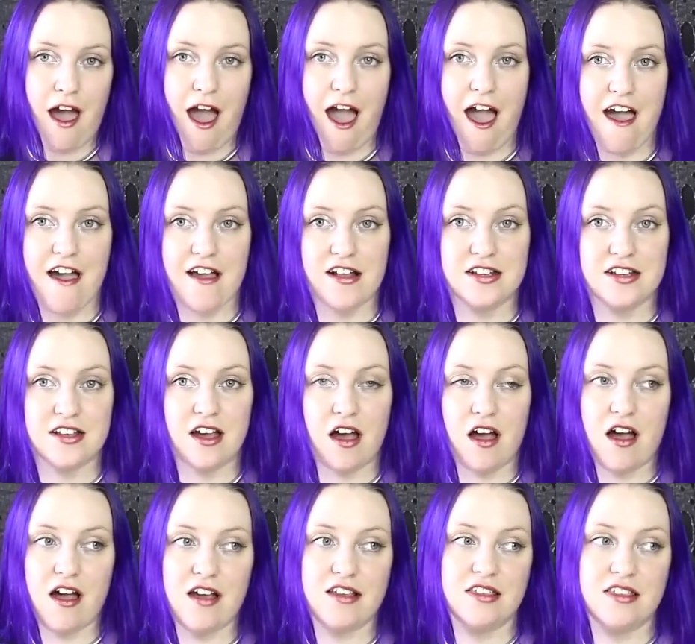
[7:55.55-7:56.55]
And
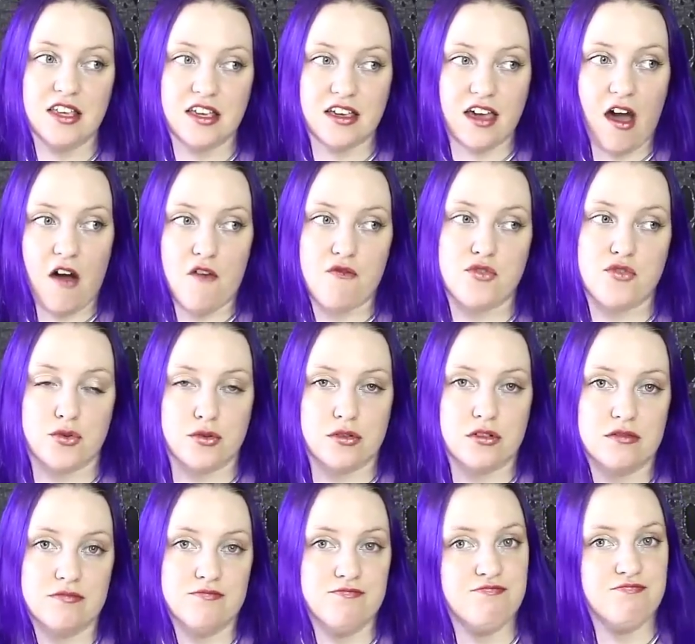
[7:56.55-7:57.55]
I think
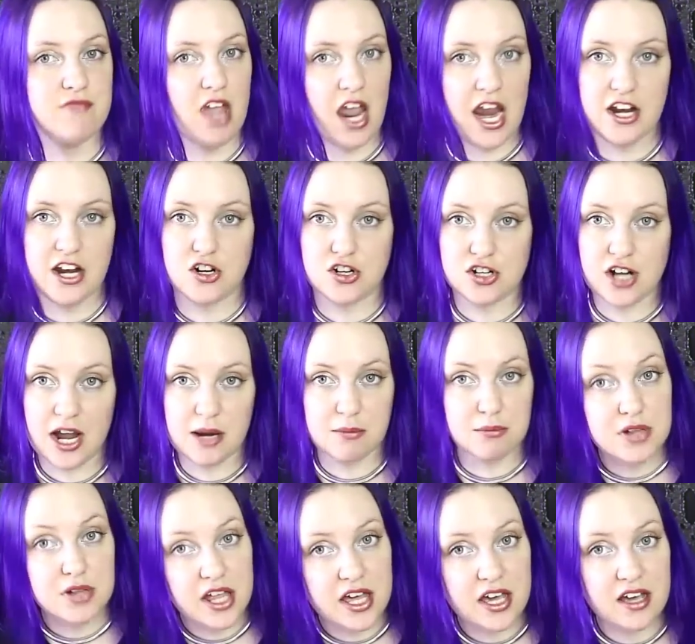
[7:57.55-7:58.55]
after eight or nine
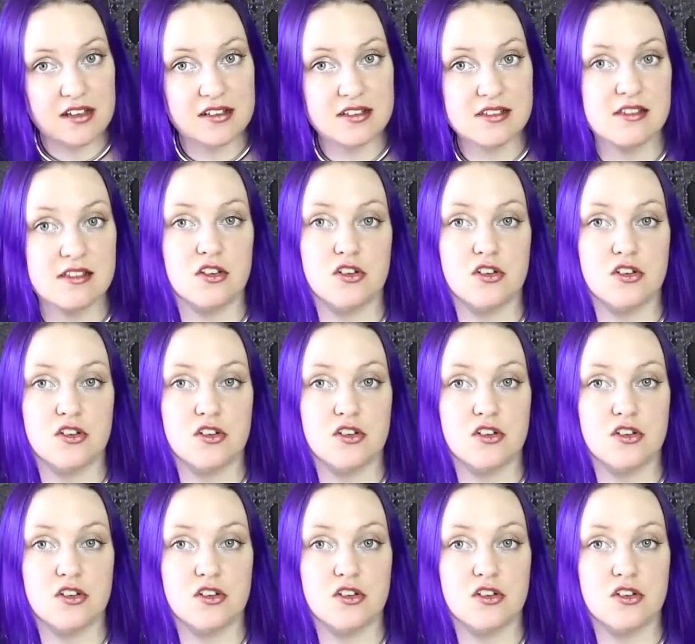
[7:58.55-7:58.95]
plays,